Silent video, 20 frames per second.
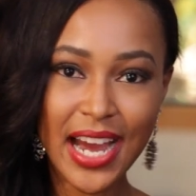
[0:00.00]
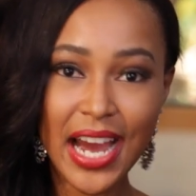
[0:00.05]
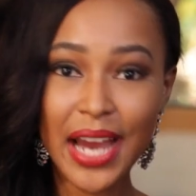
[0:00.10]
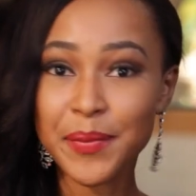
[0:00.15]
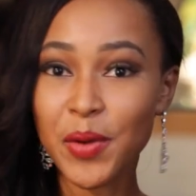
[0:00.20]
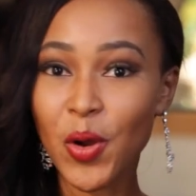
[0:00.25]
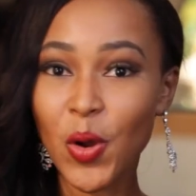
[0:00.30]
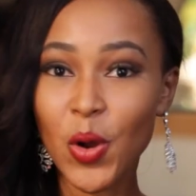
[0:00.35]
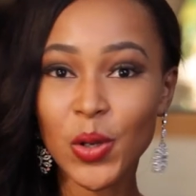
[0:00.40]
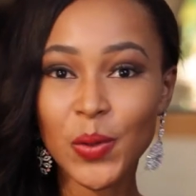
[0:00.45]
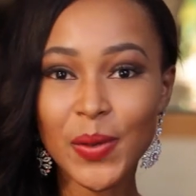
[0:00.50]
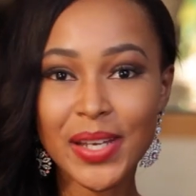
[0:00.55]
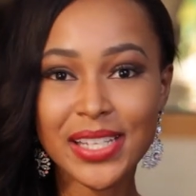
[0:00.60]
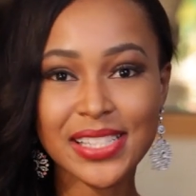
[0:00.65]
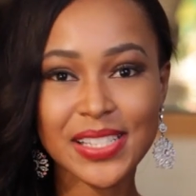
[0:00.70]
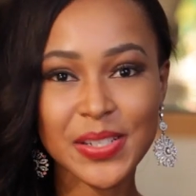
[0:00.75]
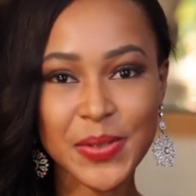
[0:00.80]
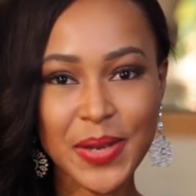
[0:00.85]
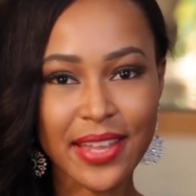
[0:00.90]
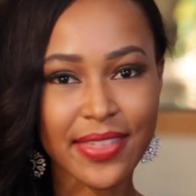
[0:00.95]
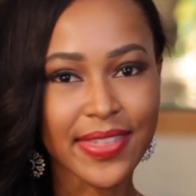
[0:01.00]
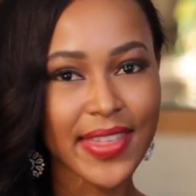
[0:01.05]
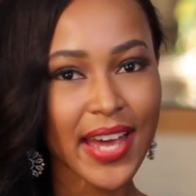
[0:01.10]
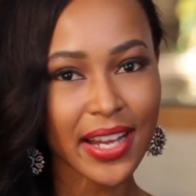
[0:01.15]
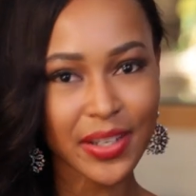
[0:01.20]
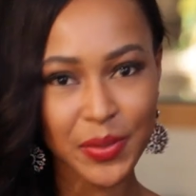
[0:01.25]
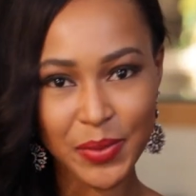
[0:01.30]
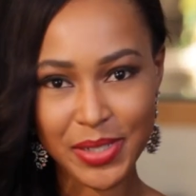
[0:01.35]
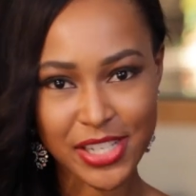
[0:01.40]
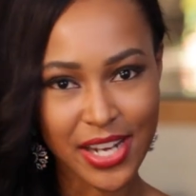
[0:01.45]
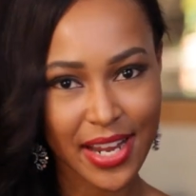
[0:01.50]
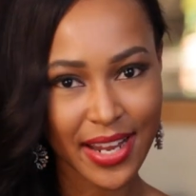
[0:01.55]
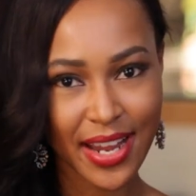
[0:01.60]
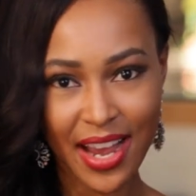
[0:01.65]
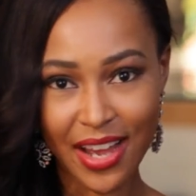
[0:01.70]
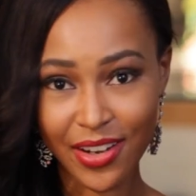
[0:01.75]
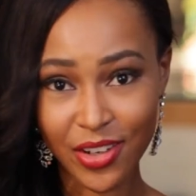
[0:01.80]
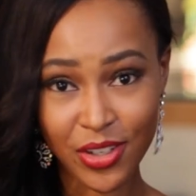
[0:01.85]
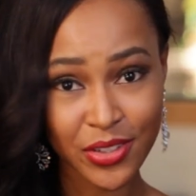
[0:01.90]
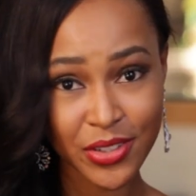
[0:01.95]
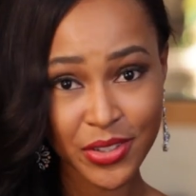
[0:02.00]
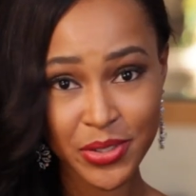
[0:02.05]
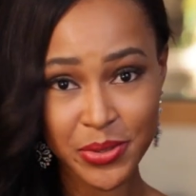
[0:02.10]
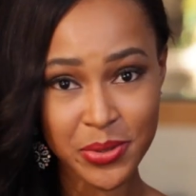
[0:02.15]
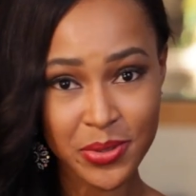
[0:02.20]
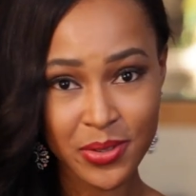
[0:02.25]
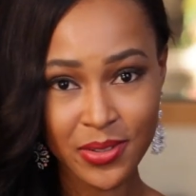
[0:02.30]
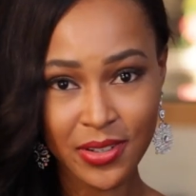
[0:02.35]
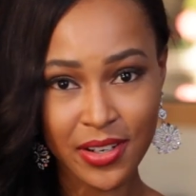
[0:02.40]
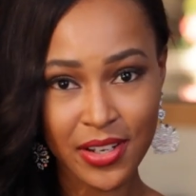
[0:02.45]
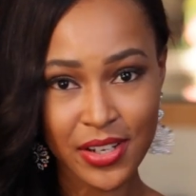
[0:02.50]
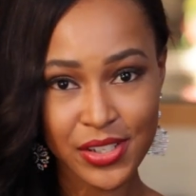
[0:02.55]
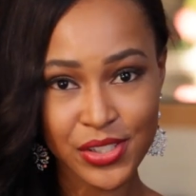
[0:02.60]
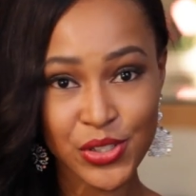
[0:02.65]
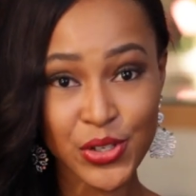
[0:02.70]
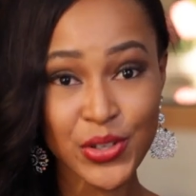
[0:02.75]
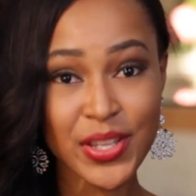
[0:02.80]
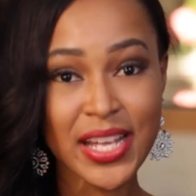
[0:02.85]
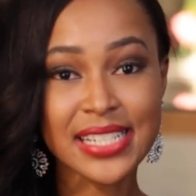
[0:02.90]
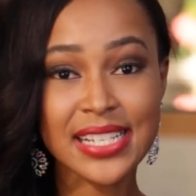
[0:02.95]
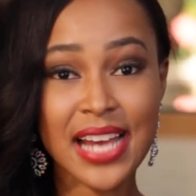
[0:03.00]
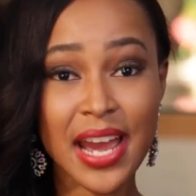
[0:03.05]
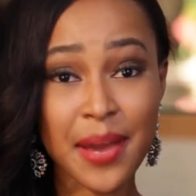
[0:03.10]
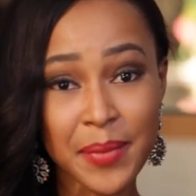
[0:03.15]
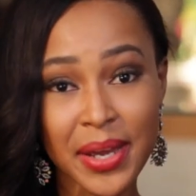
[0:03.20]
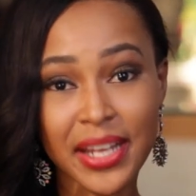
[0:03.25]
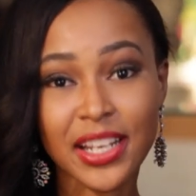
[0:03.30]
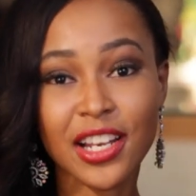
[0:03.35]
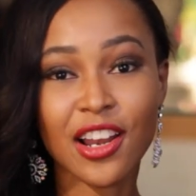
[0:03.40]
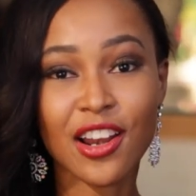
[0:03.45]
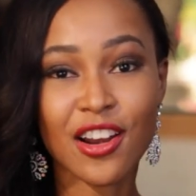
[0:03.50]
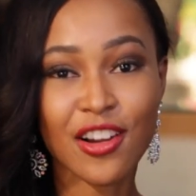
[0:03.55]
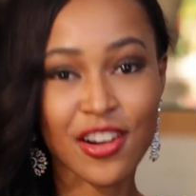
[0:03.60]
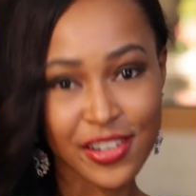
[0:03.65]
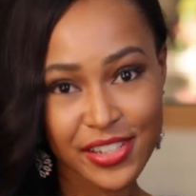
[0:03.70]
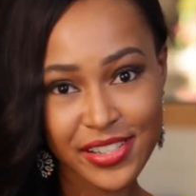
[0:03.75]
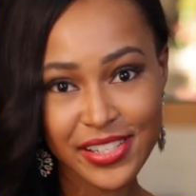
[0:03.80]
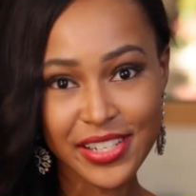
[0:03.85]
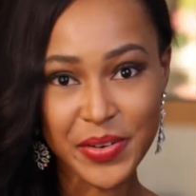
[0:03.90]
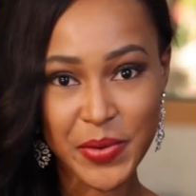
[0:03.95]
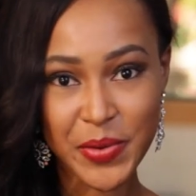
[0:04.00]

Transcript: I'm always doing that which I cannot do so that I might learn